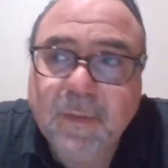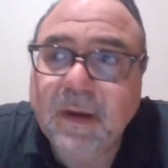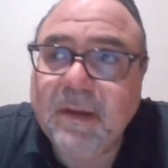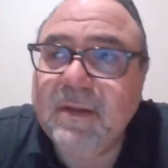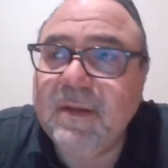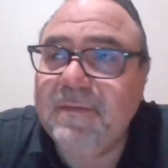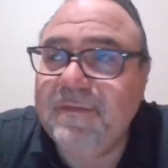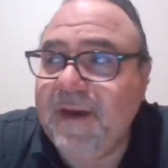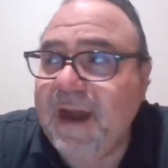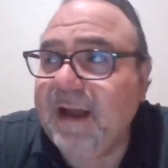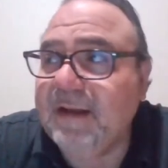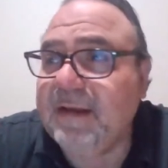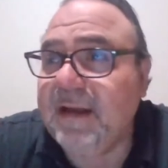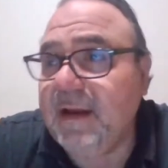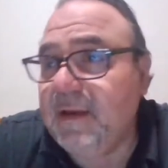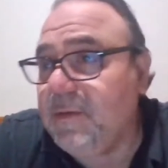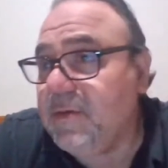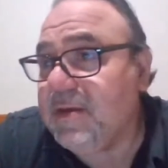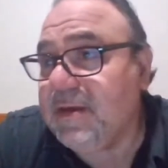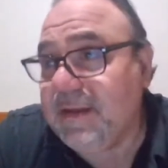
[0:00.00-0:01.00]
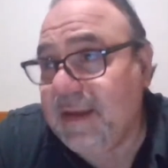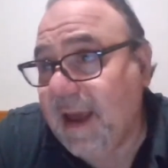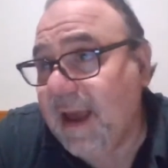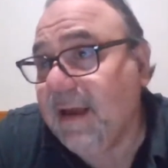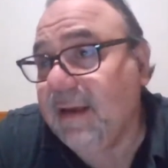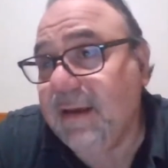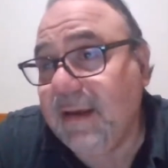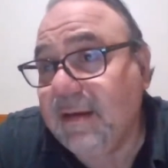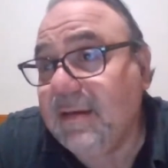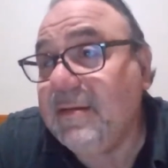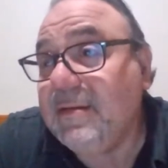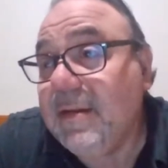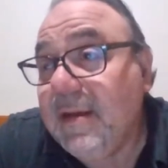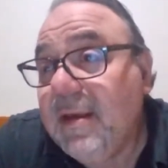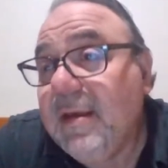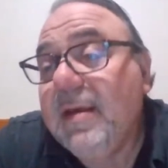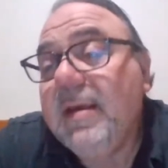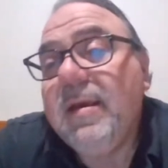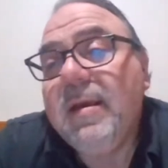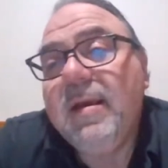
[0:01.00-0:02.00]
But the fact that he was Italian
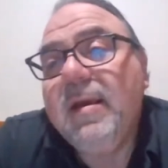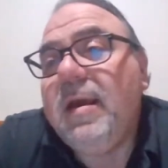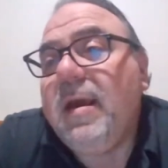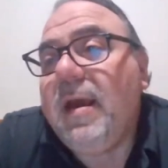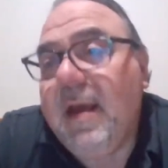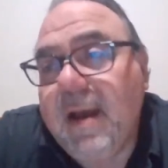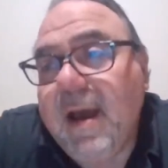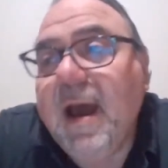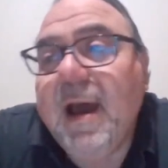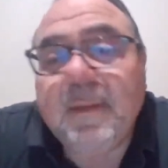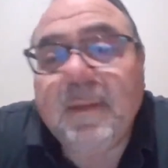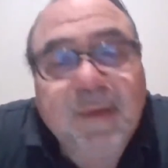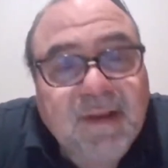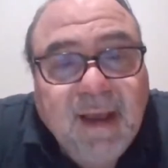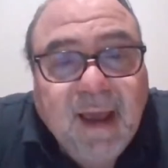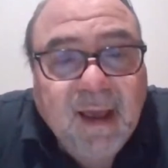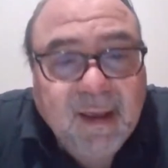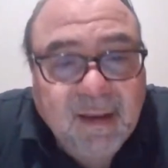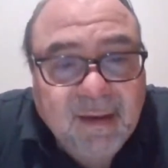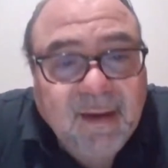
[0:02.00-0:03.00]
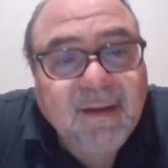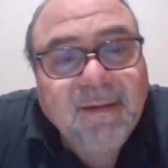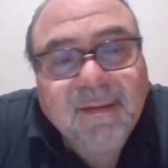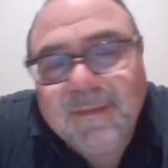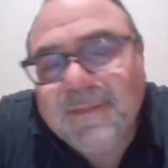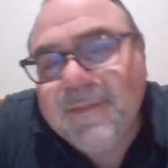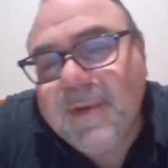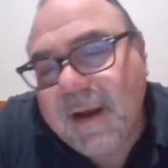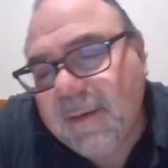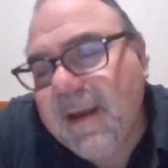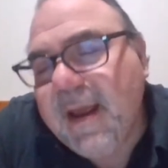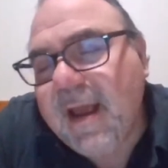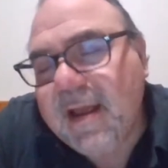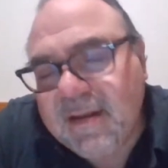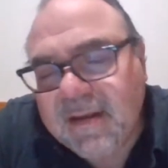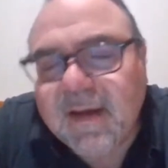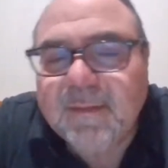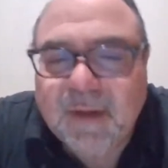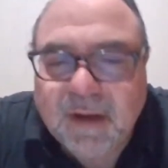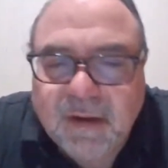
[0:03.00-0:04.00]
and I'm Italian probably
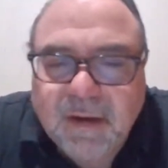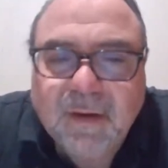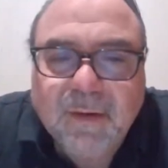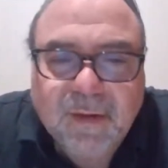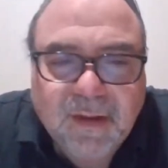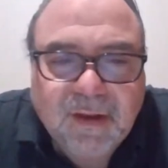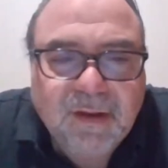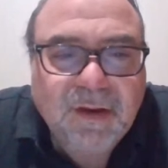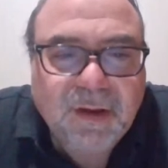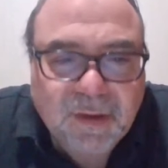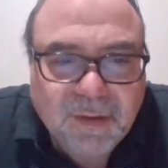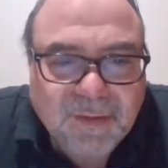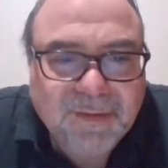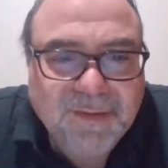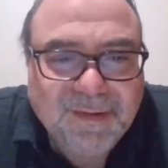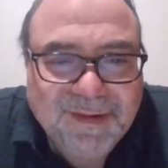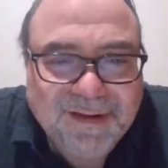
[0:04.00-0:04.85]
had something to do with it too.